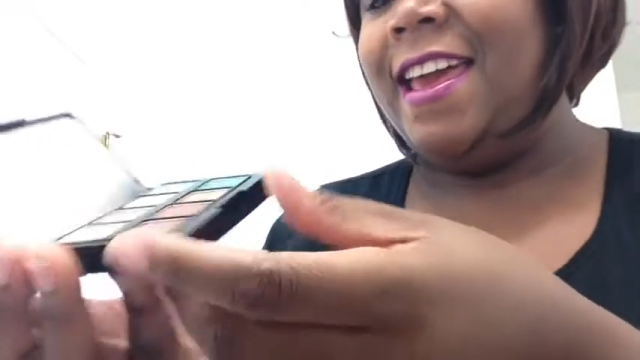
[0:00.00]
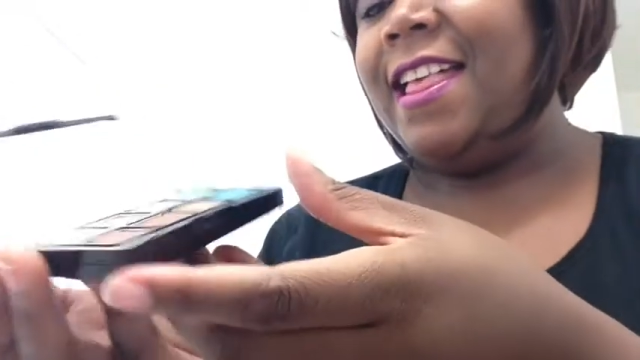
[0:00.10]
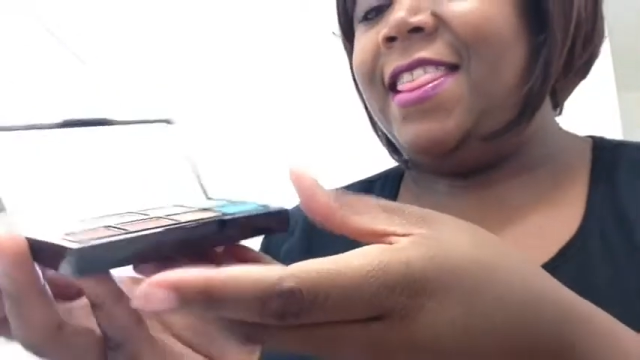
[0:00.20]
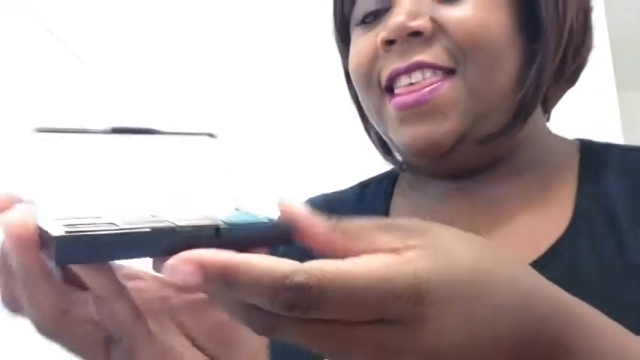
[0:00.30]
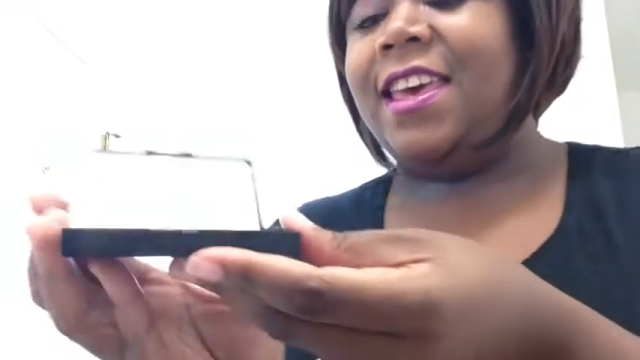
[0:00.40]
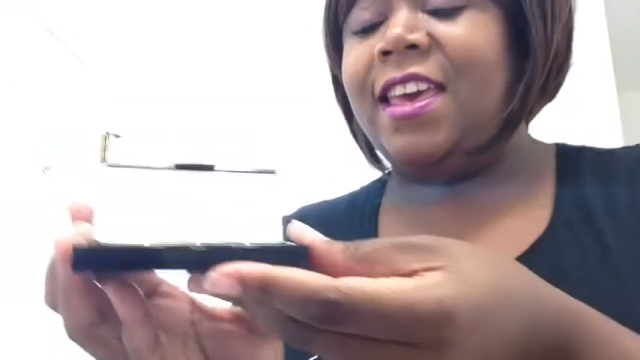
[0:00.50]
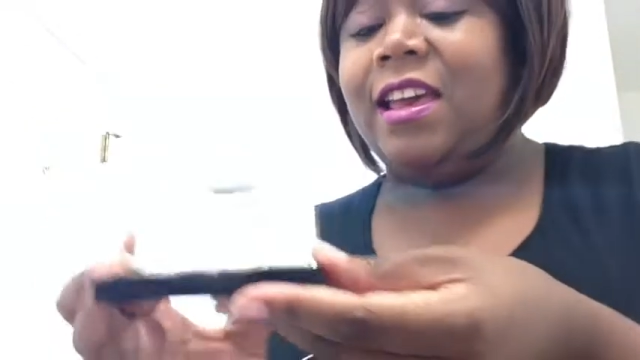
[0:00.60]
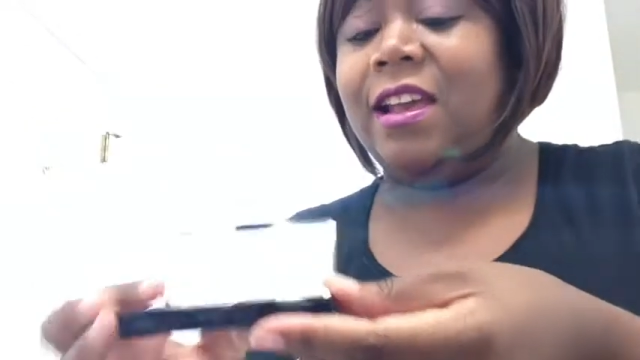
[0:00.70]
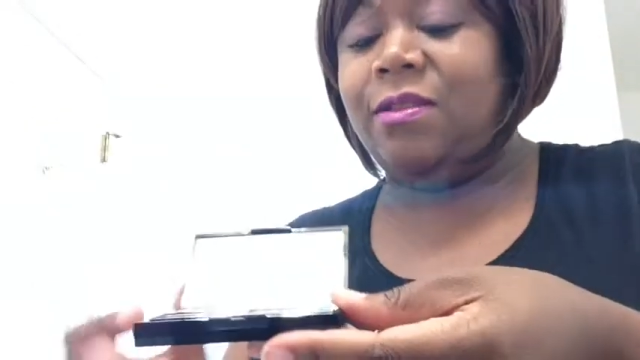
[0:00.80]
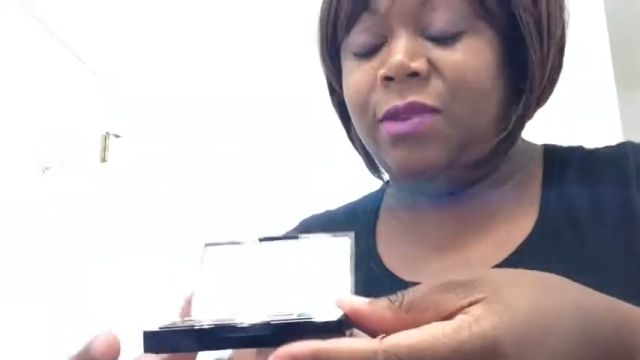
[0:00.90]
And
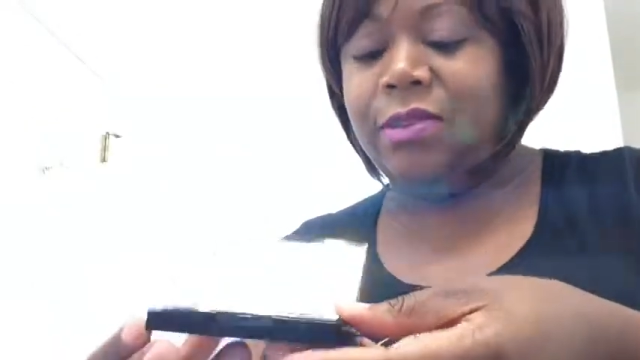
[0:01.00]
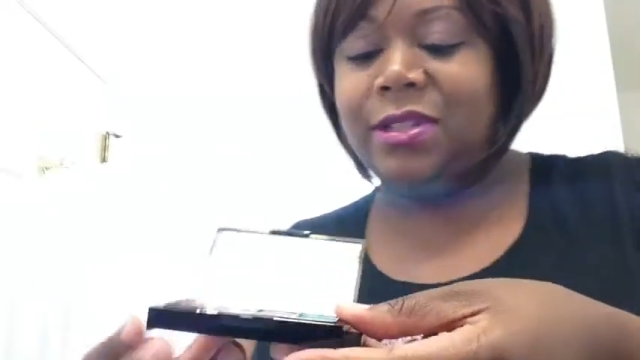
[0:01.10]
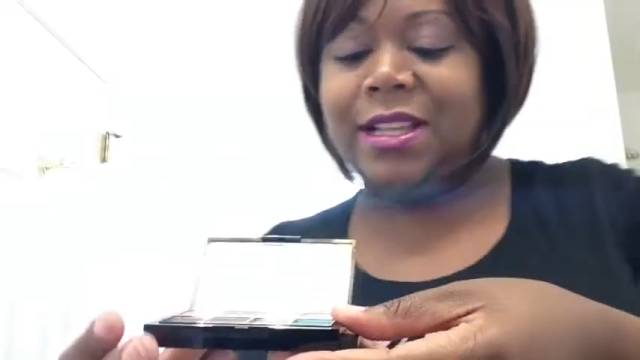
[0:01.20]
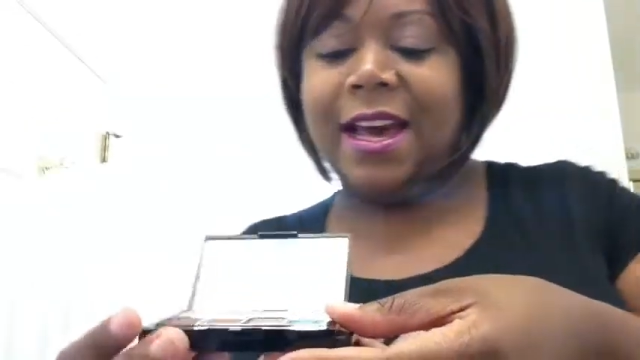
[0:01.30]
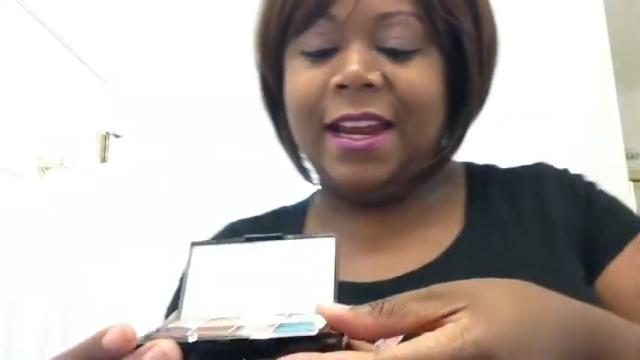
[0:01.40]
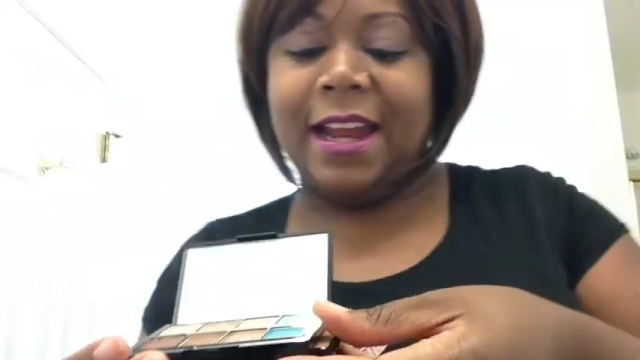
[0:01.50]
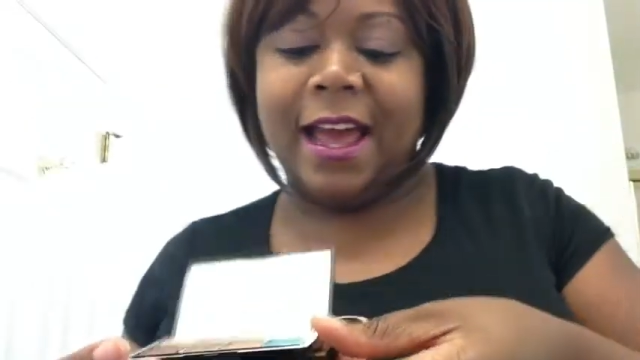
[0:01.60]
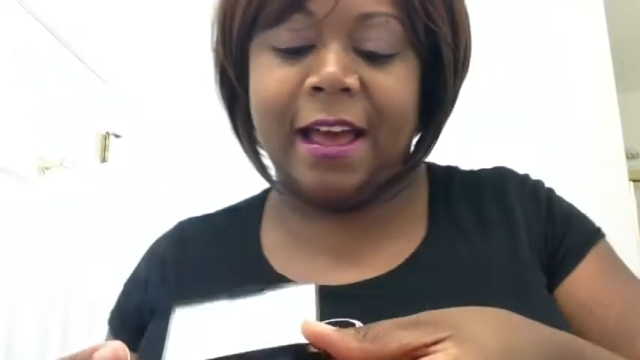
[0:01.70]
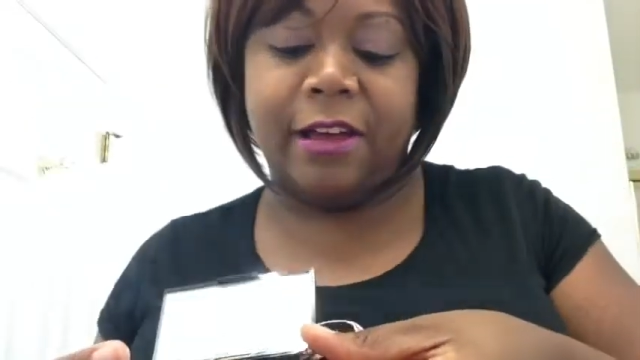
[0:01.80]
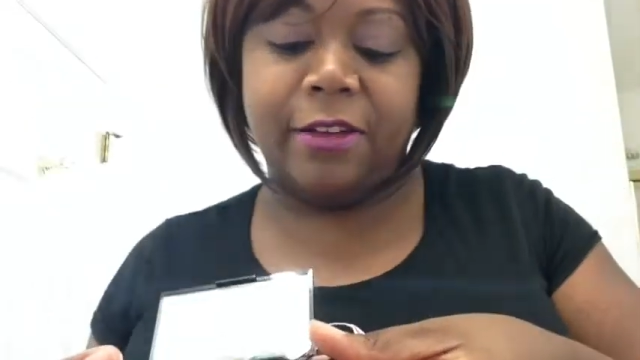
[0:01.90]
then when you slide it
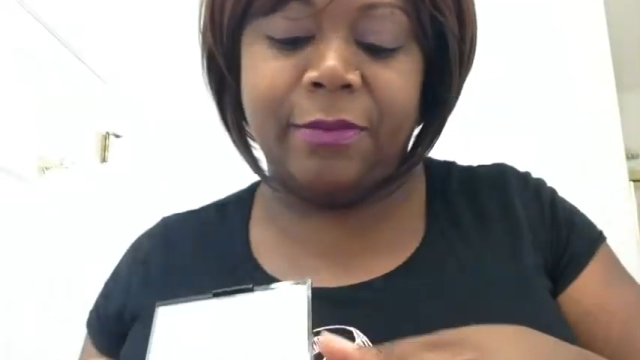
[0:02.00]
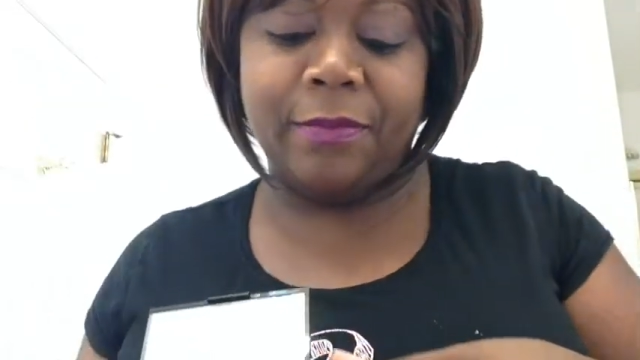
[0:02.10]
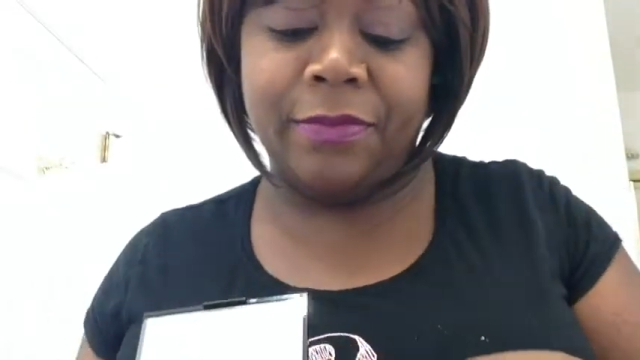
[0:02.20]
out,